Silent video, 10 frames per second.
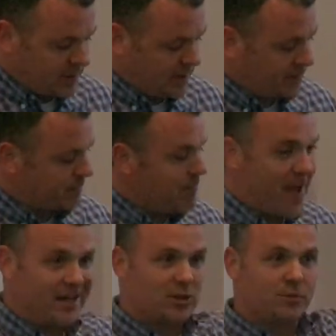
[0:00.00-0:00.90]
these
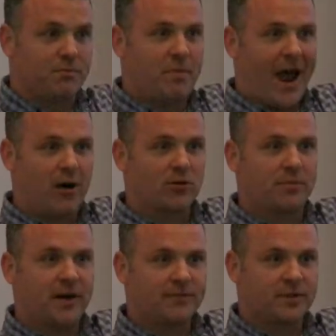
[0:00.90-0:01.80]
medical powder
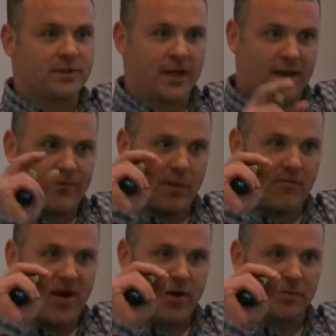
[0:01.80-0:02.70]
puffers that give a
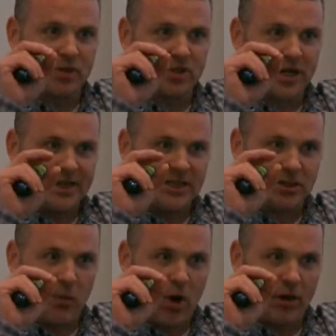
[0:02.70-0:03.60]
very precise
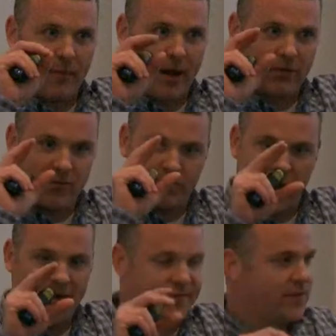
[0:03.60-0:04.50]
small amount of
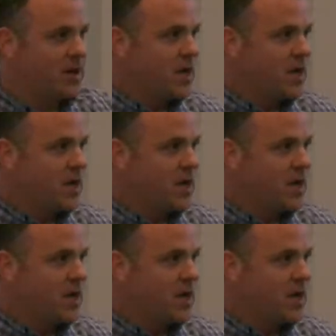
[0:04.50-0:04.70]
puff.